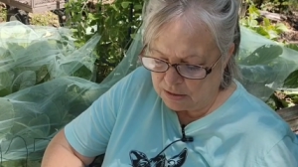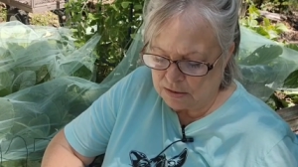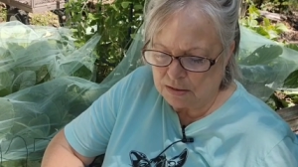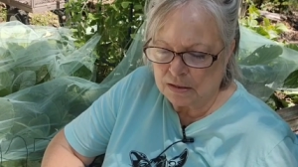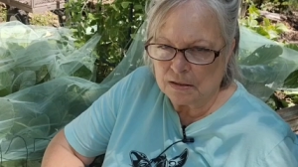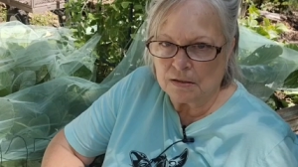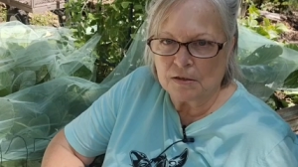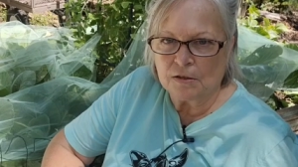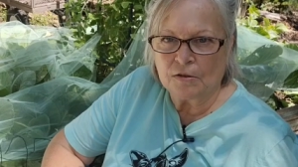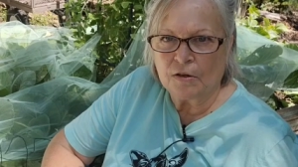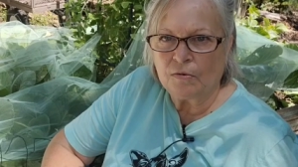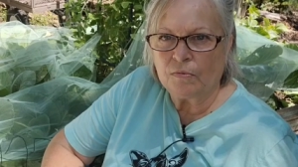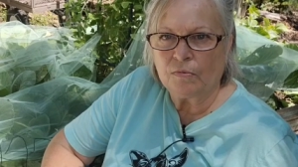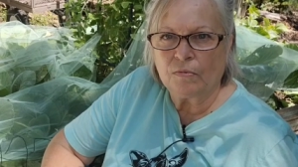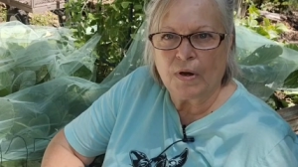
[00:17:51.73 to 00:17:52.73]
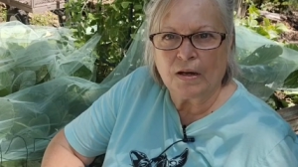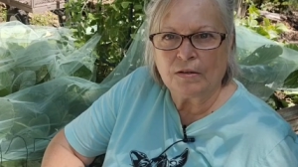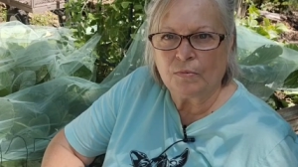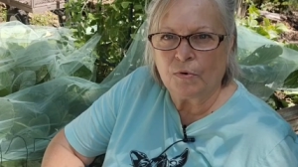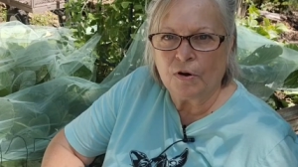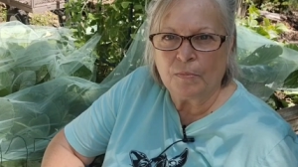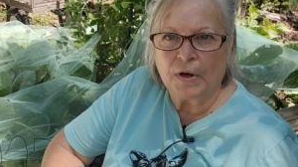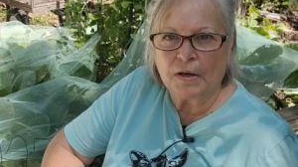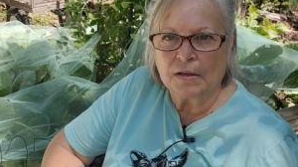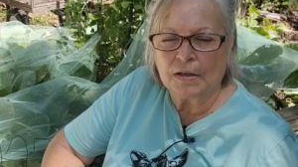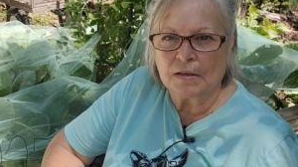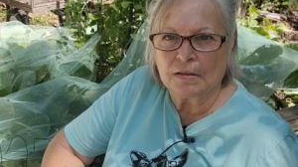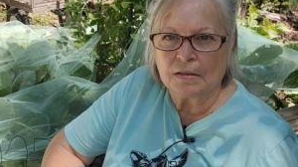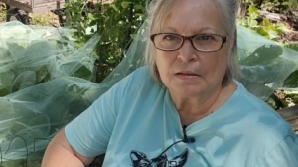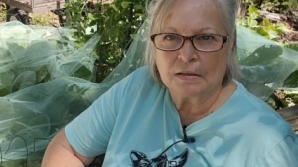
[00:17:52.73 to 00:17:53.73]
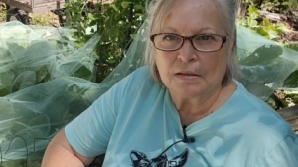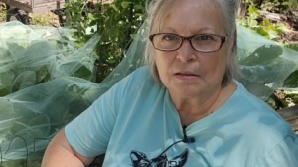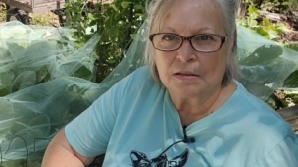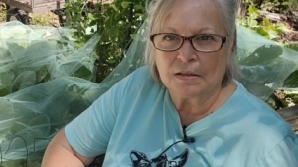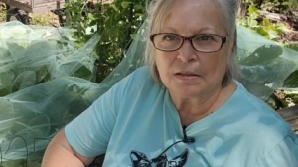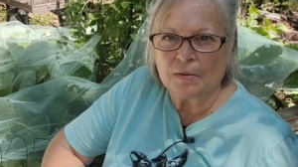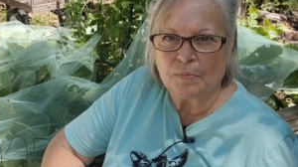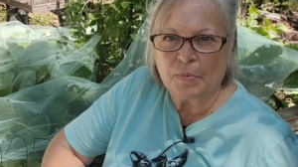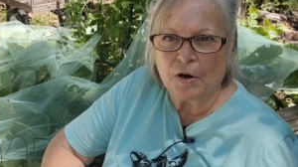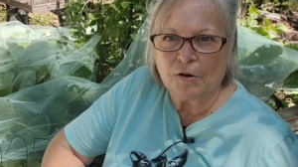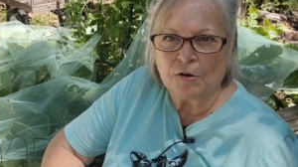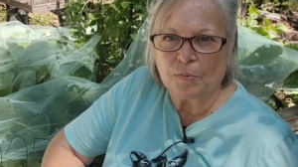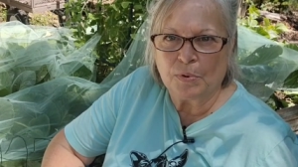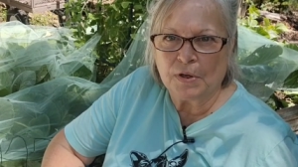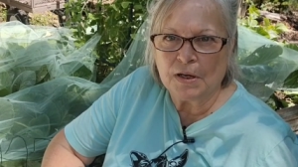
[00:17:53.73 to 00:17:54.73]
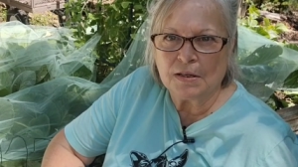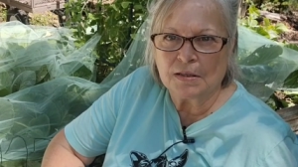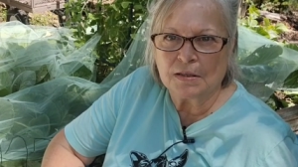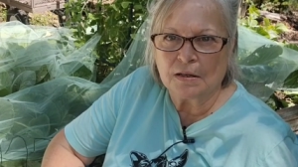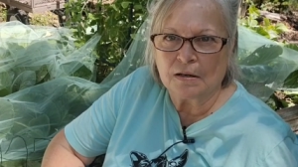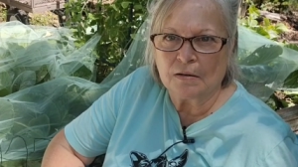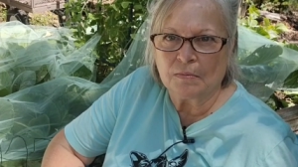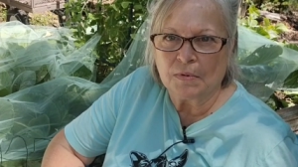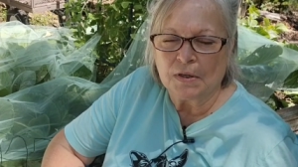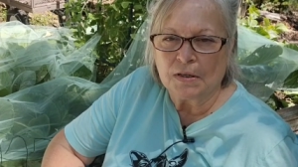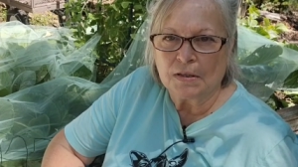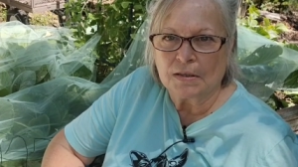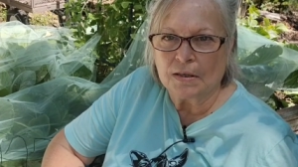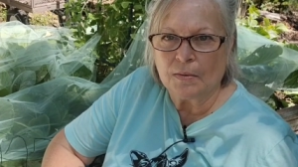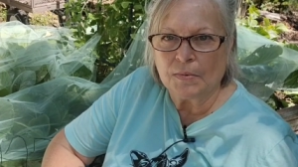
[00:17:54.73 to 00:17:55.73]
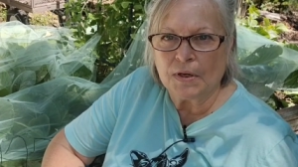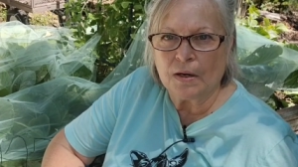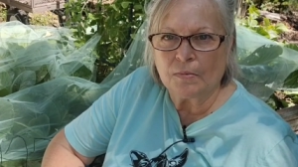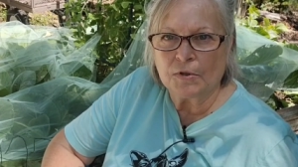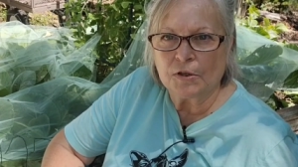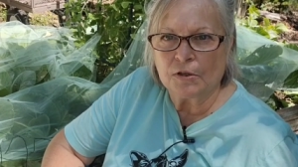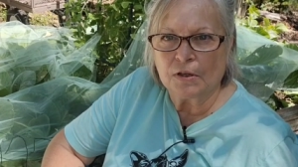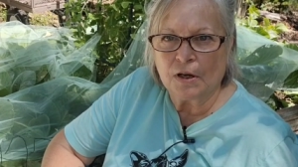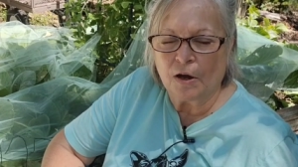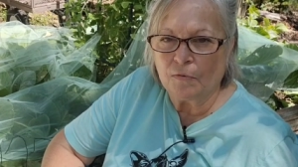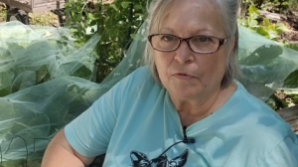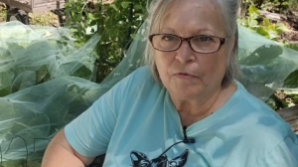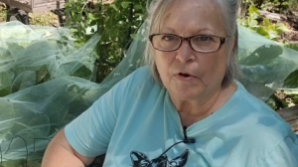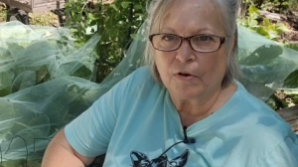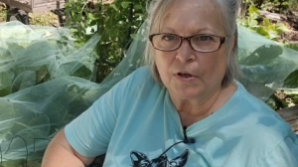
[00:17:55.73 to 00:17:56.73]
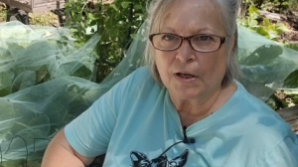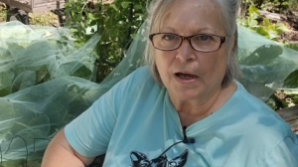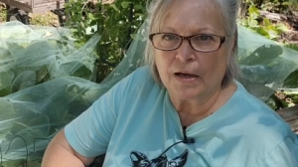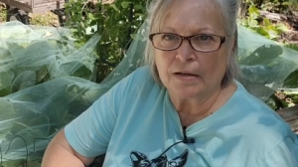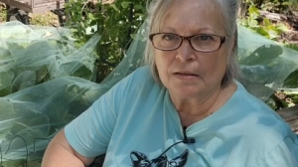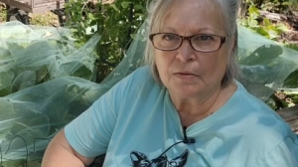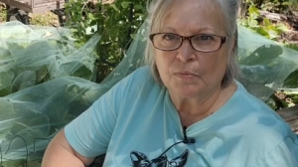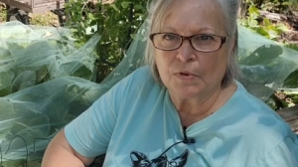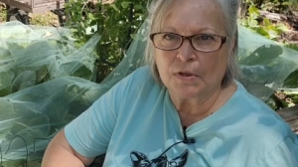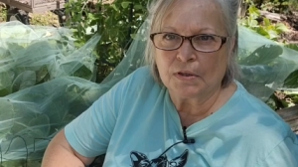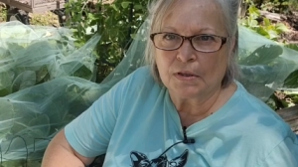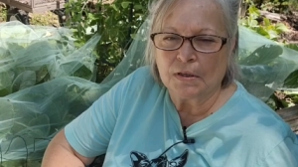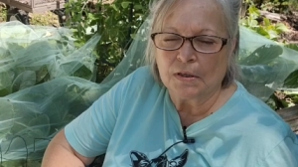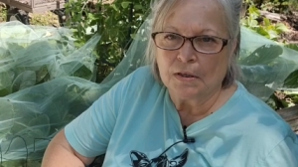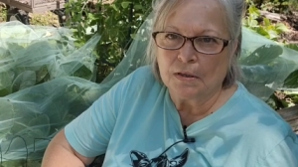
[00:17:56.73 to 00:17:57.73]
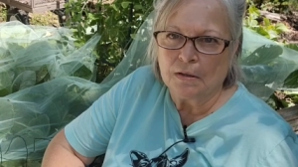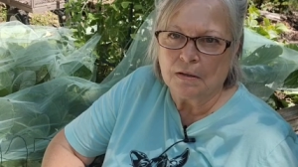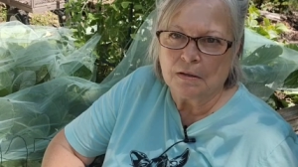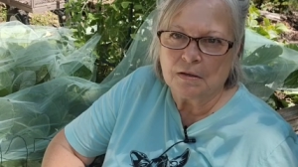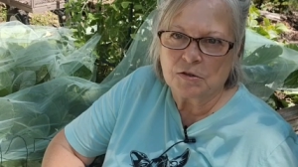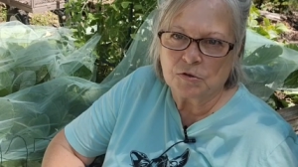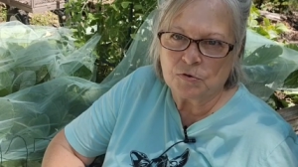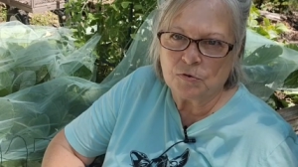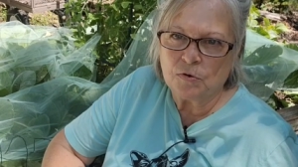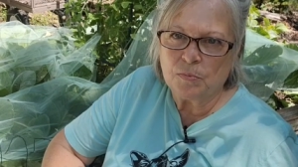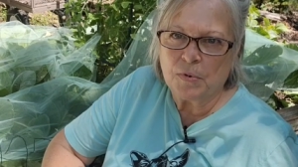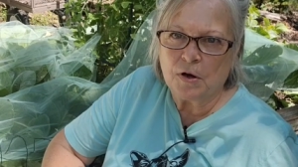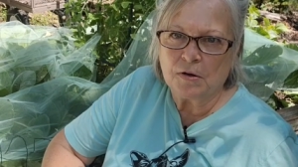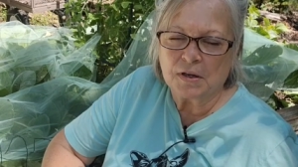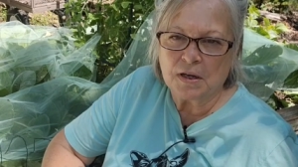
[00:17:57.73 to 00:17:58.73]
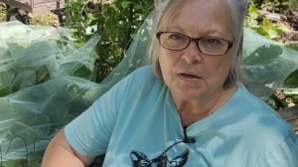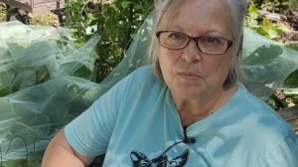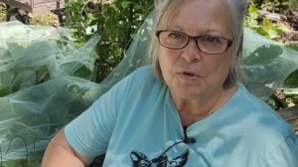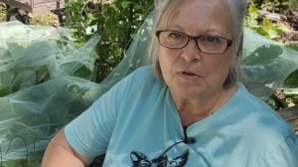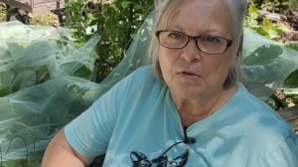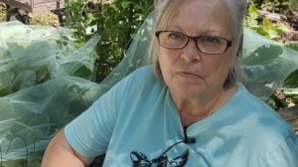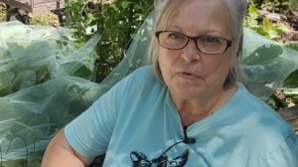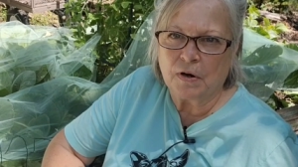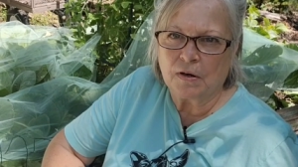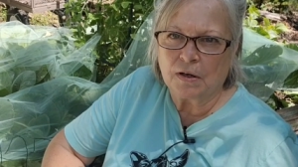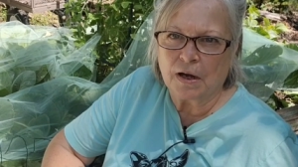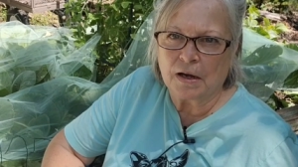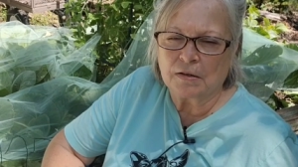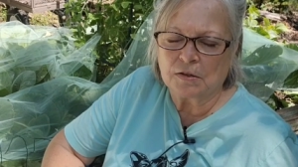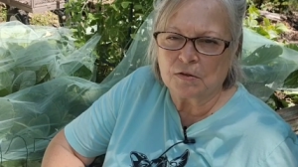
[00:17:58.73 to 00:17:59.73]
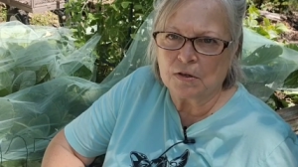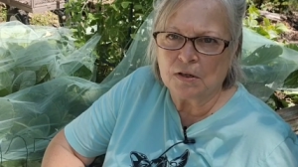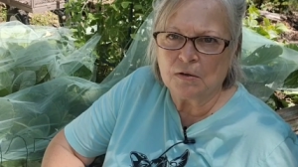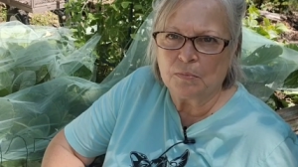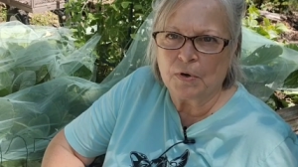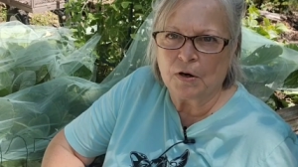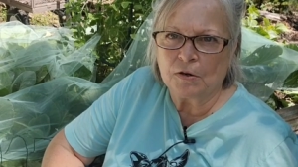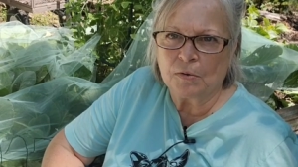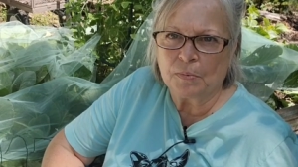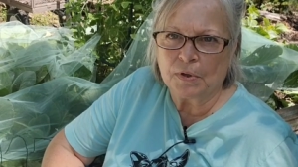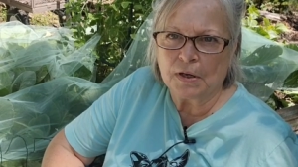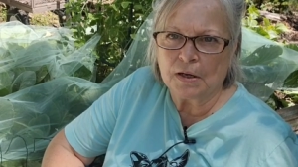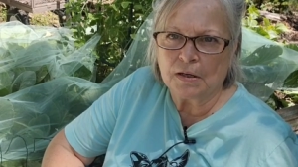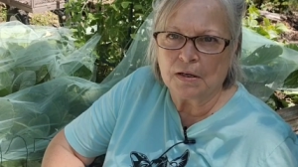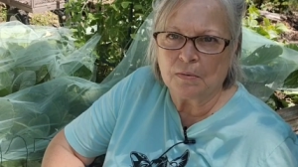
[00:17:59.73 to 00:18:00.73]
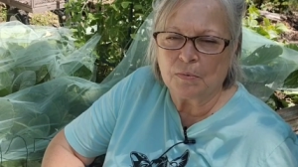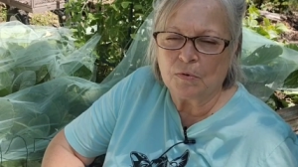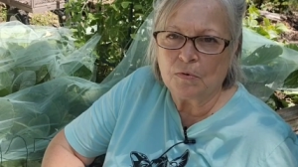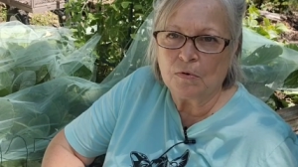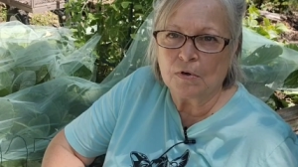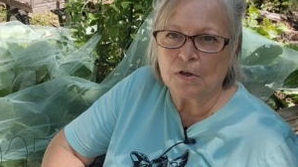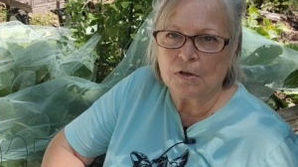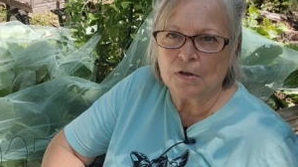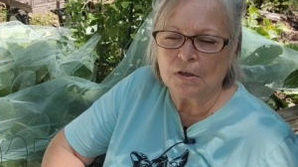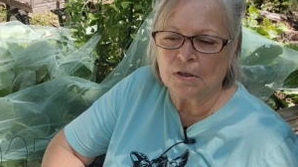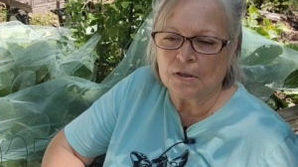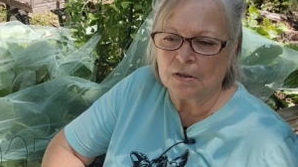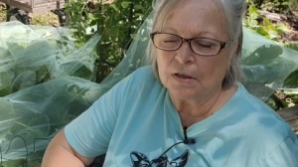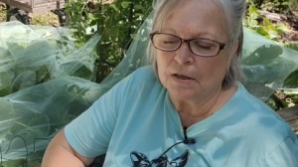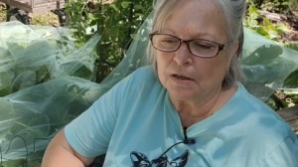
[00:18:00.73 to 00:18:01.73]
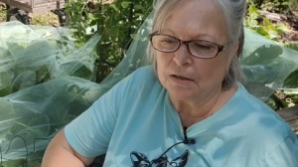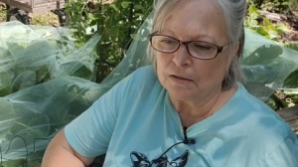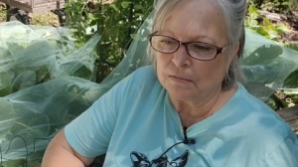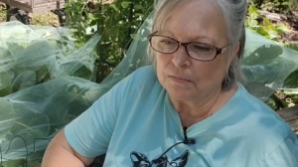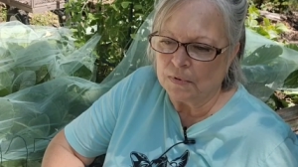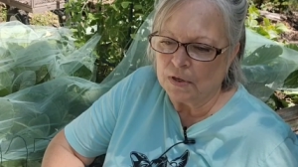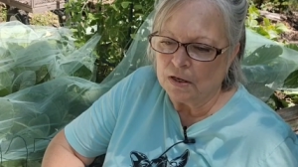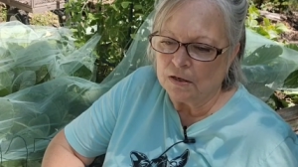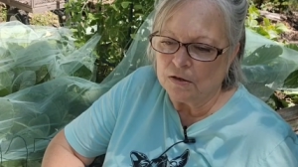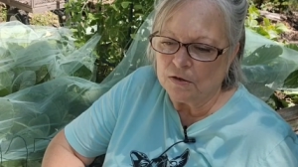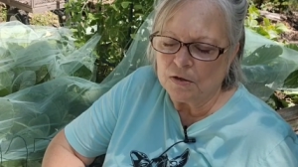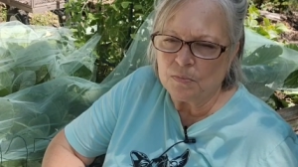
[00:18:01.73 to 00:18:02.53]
And like I said, you don't have to worry about it because it doesn't burn your plants up. Sometimes you can over-fertilize with store-bought chemical fertilizer and it'll burn your plant up, or you can uh,